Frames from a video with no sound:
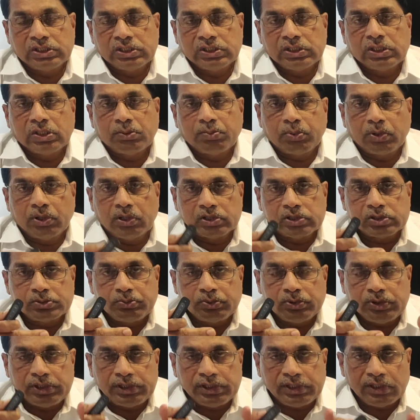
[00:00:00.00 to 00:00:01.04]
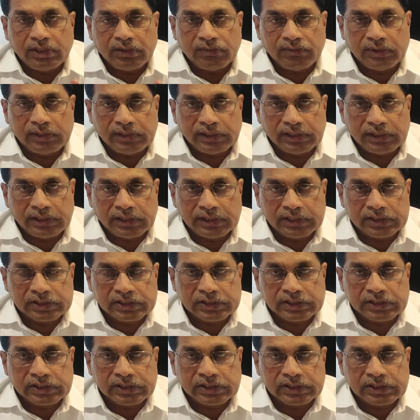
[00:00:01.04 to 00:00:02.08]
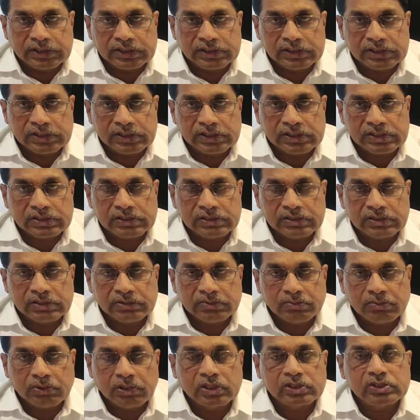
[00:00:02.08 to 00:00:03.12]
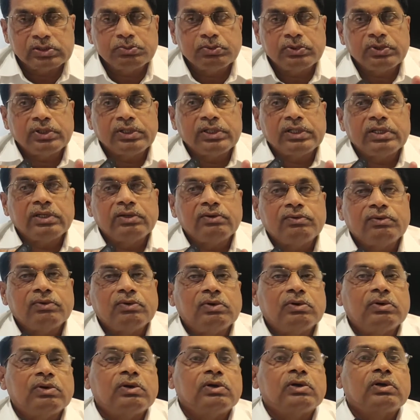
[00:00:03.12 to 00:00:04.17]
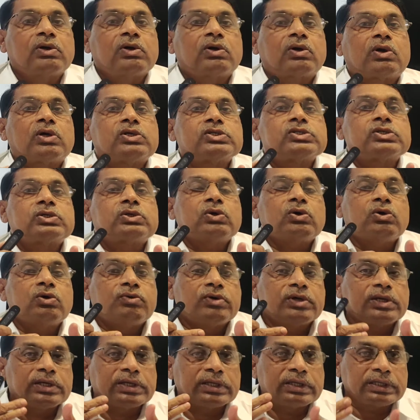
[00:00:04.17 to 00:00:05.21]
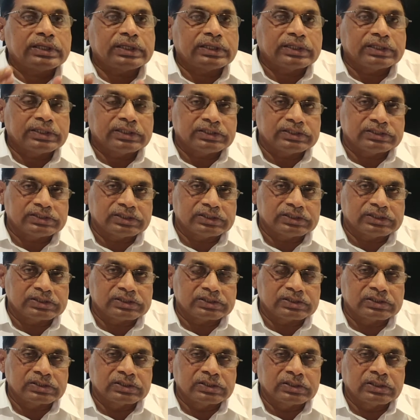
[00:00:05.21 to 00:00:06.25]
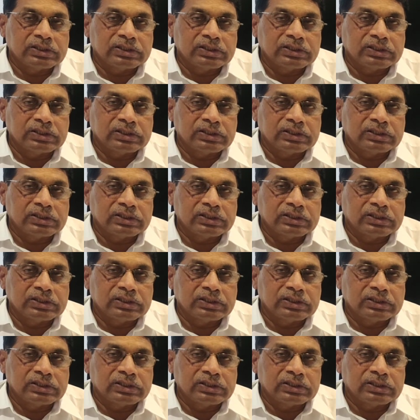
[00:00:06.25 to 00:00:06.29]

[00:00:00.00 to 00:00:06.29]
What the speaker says: the possibility of linkage decreases, possibility of crossing over increases.